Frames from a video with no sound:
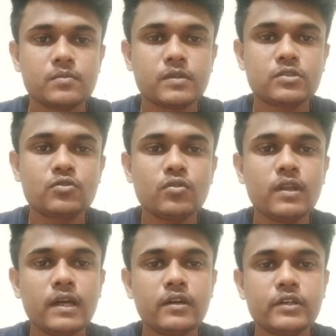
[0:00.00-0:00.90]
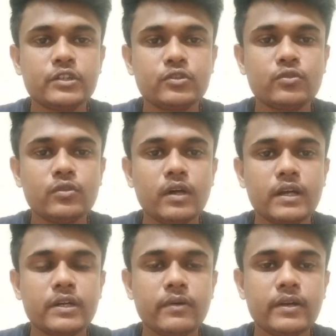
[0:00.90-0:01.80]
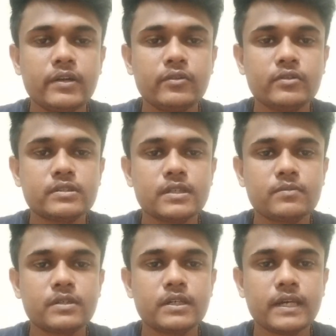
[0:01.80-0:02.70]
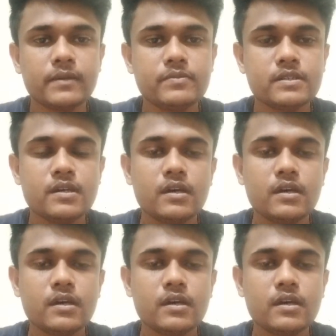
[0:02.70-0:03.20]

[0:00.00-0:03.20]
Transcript: Muscular tissue are divided into sub three types: